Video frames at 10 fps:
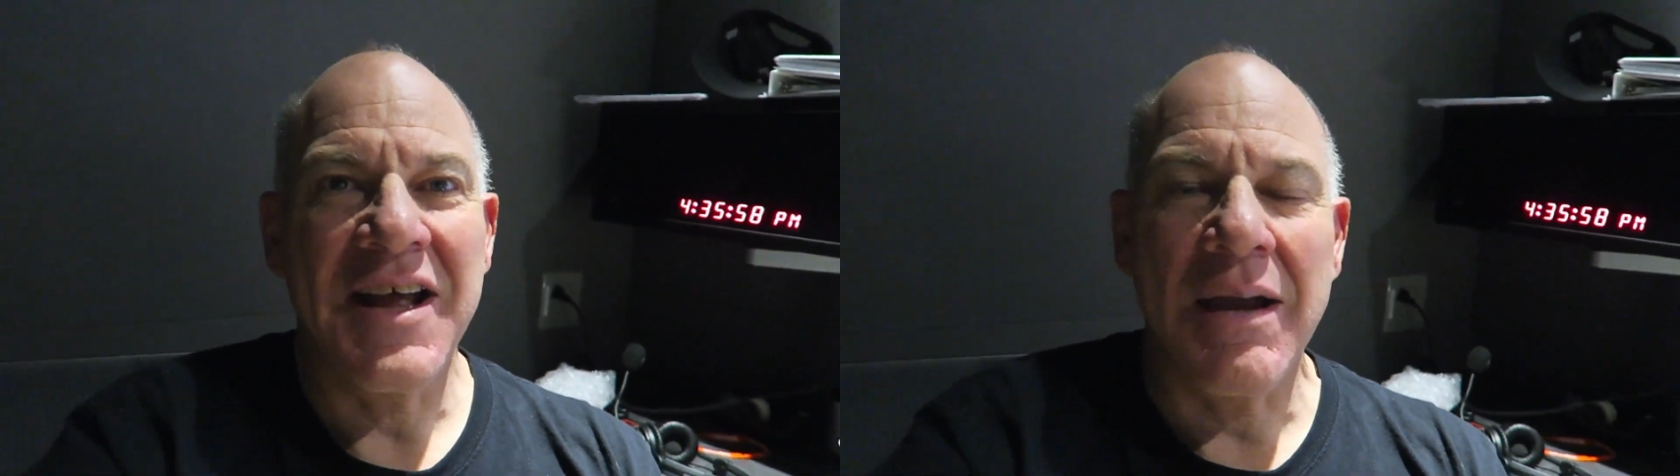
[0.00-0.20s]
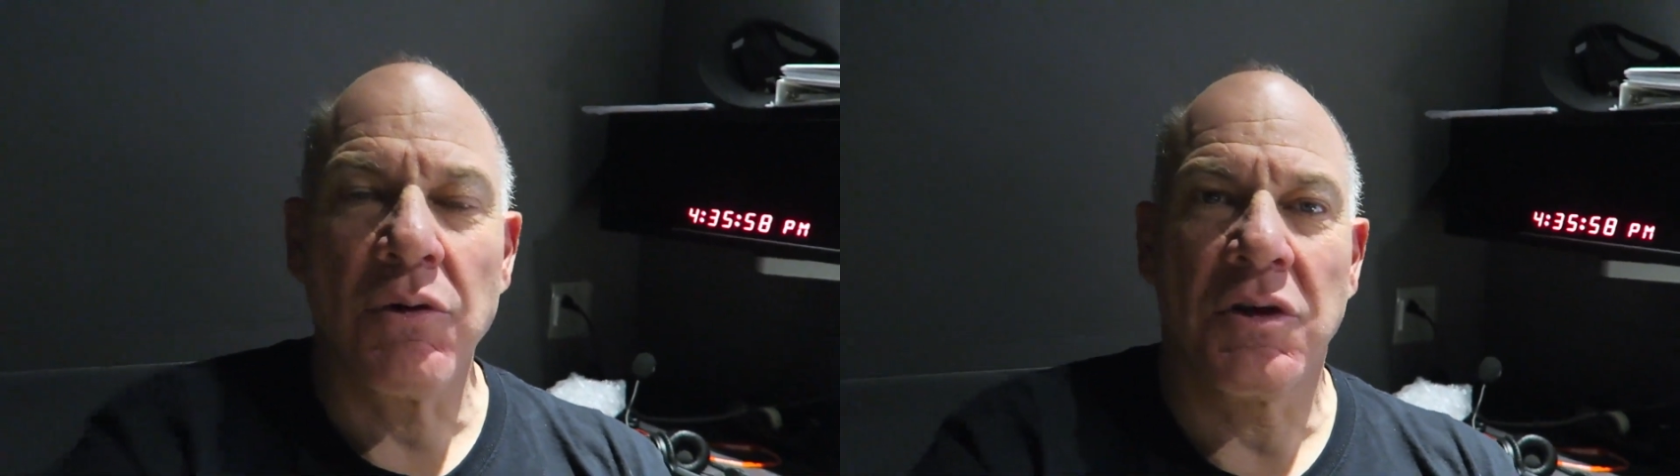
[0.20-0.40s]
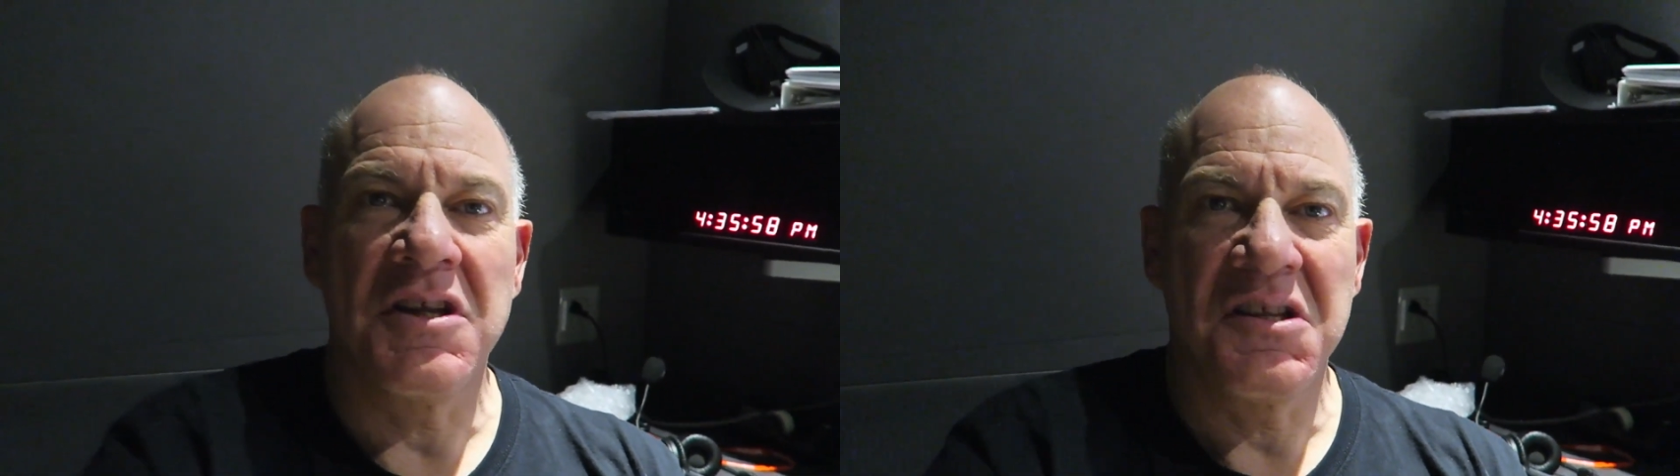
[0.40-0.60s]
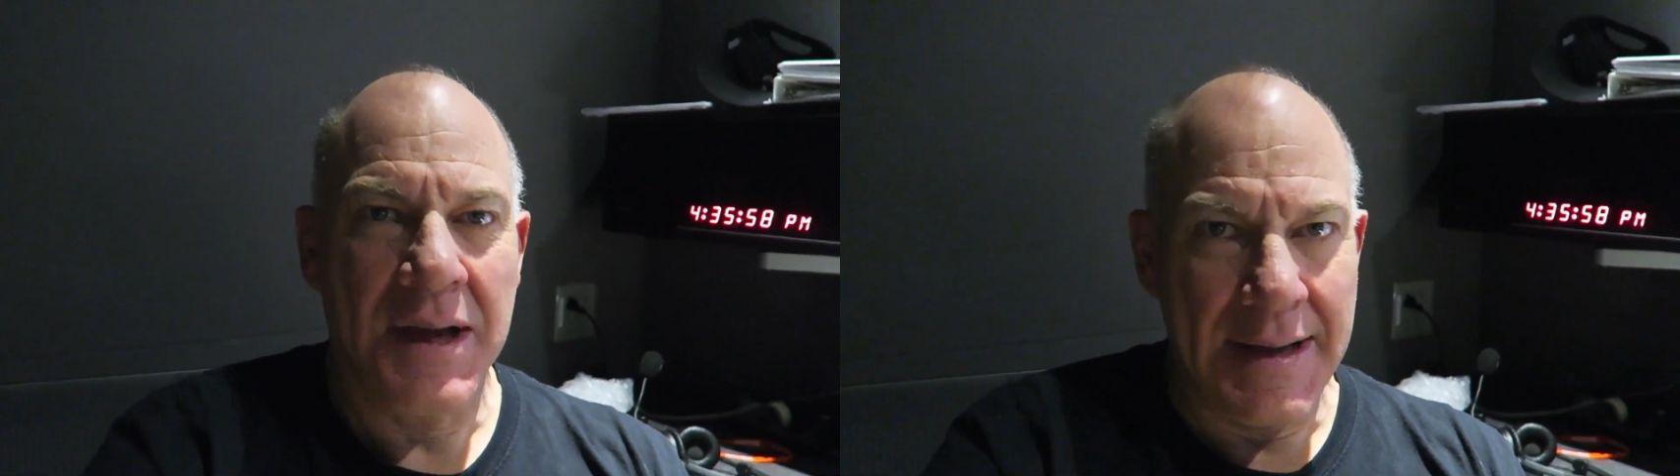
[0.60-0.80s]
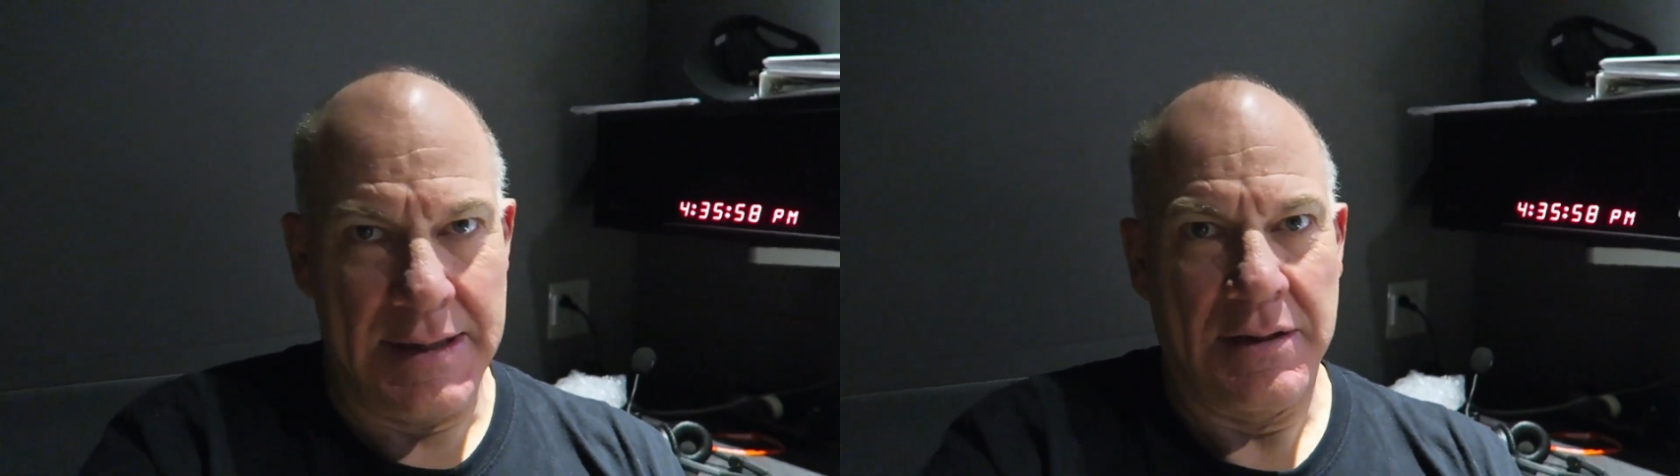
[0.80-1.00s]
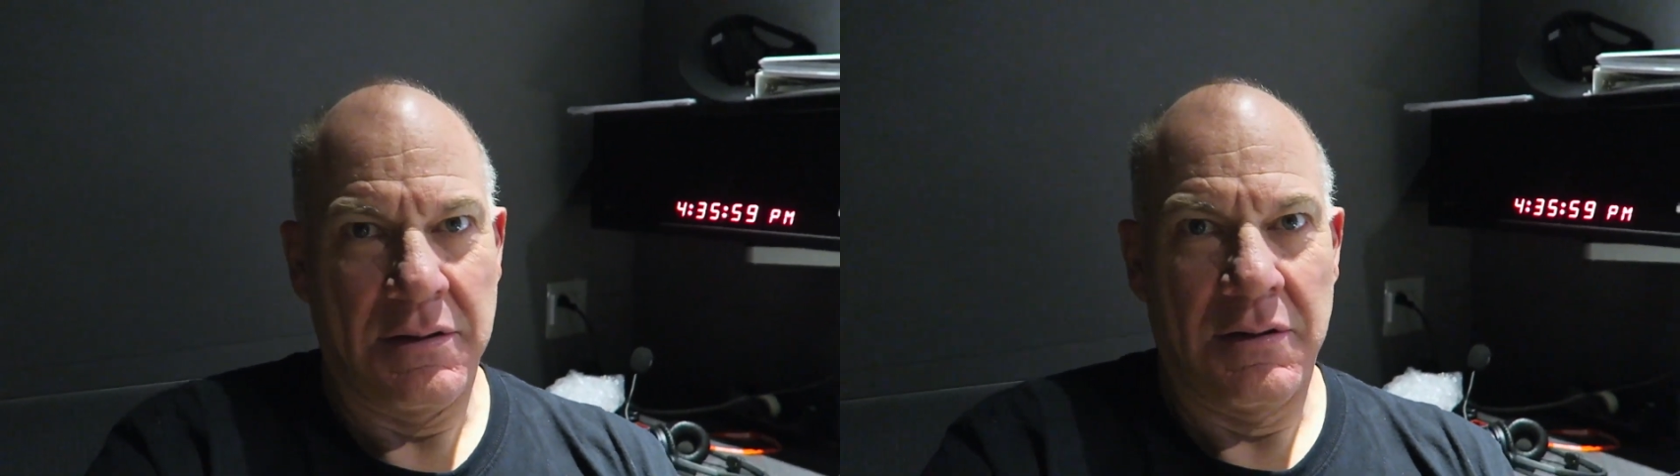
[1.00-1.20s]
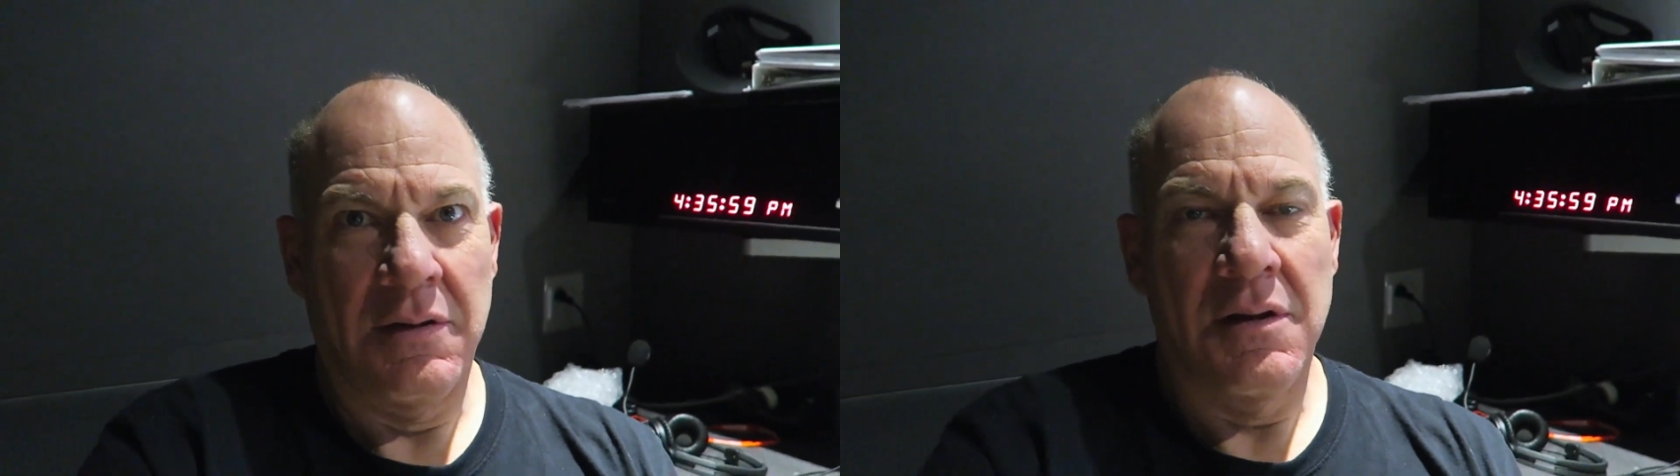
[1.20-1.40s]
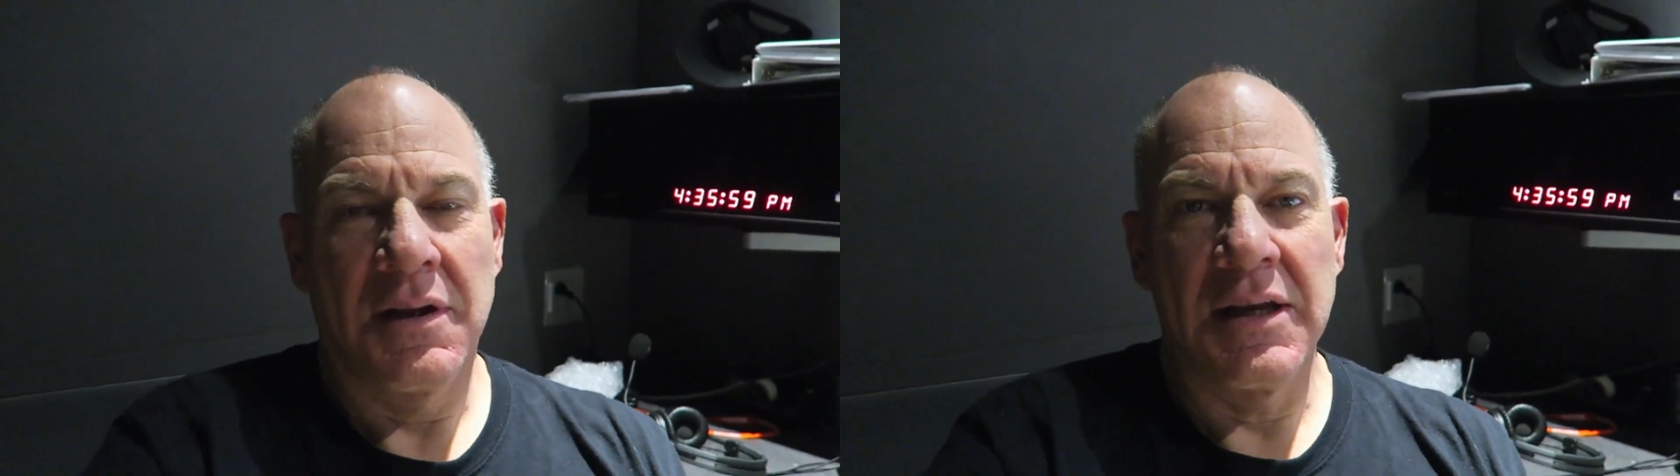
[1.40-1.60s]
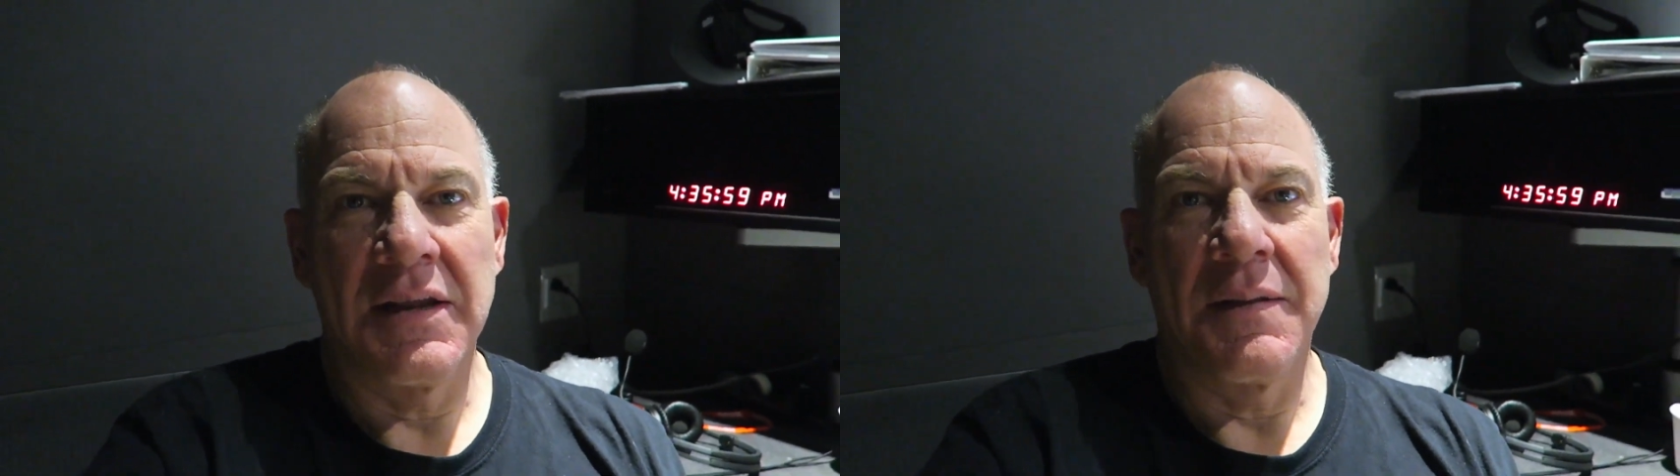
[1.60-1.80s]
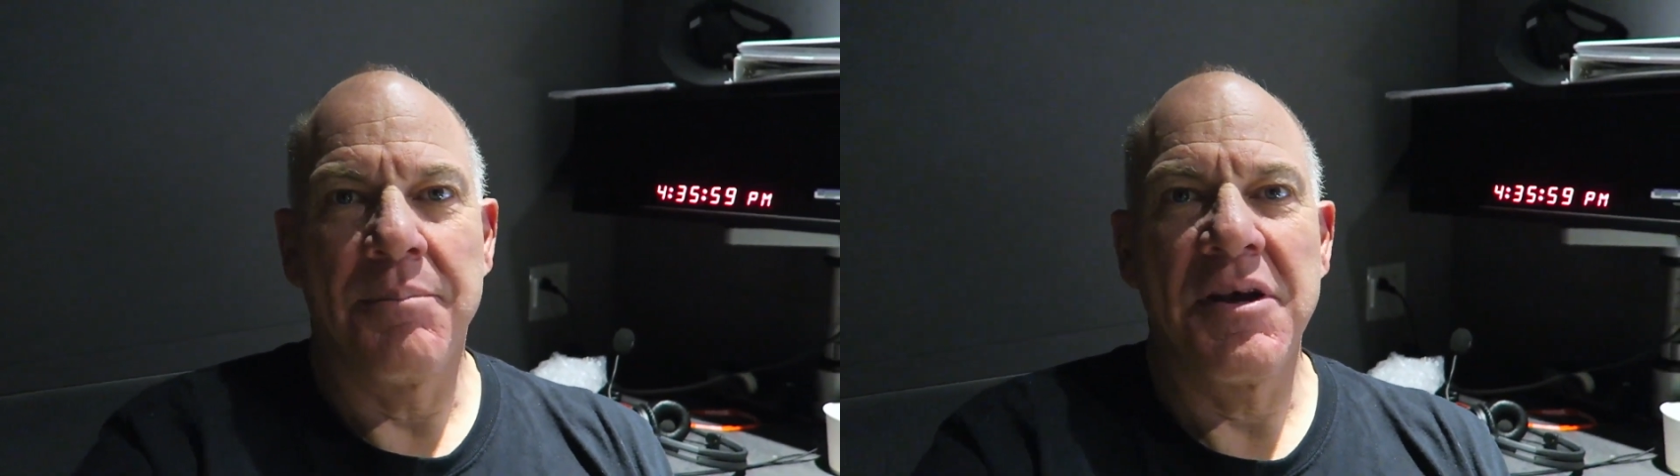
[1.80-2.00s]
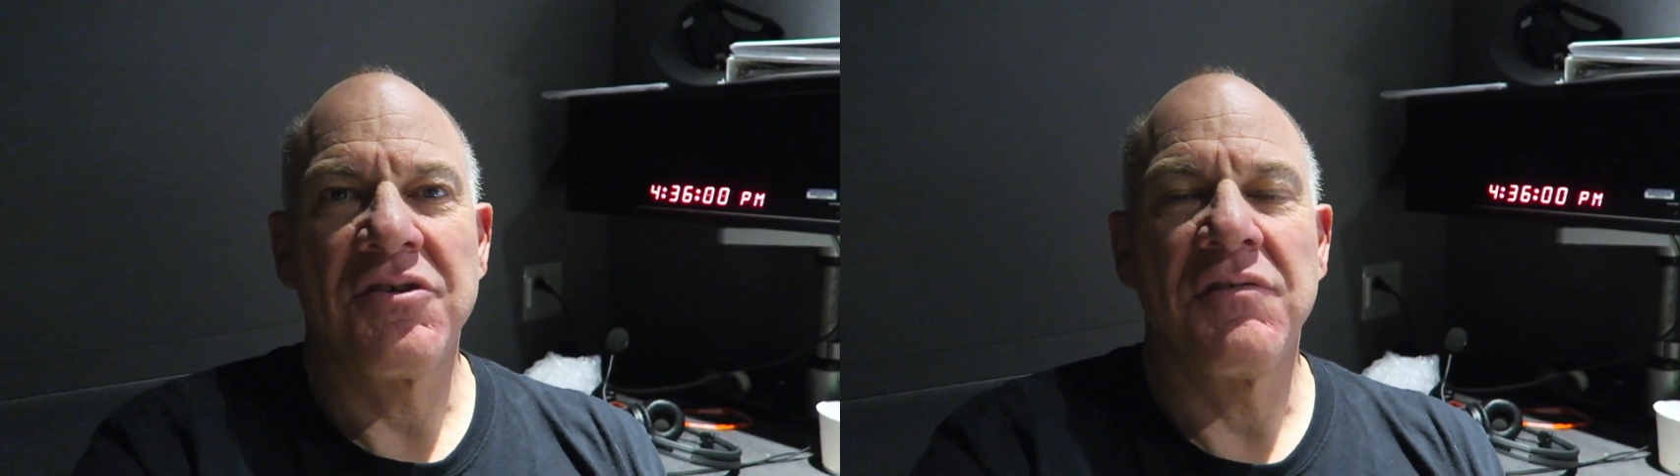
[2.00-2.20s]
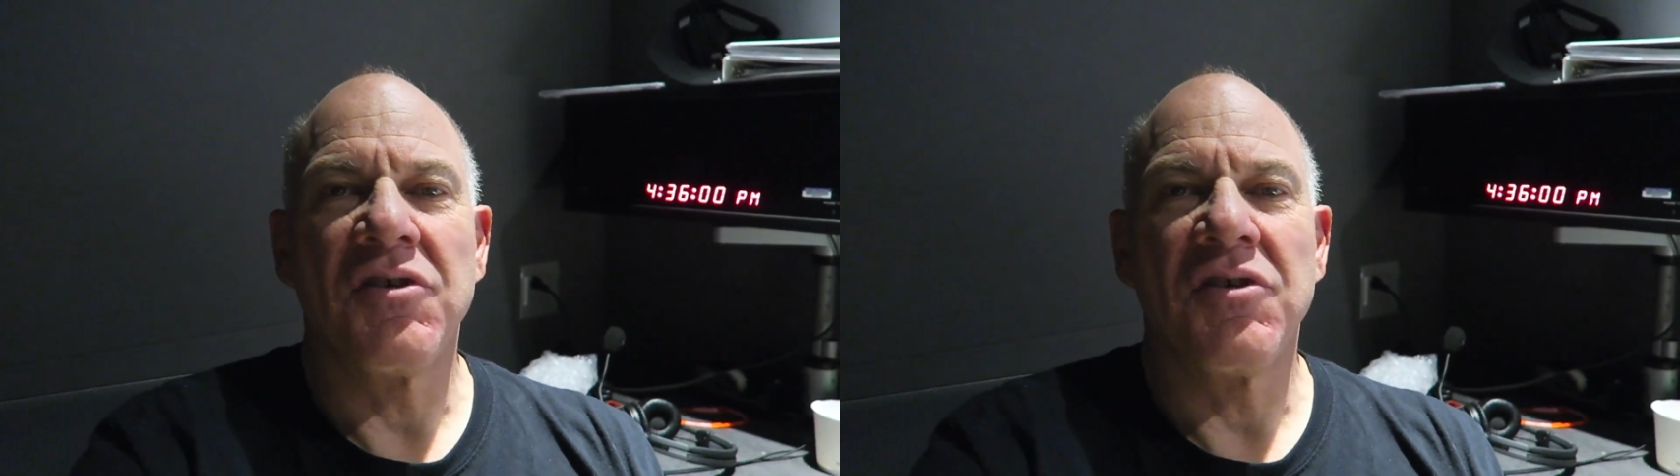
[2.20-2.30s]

Nairo Quintana getting the best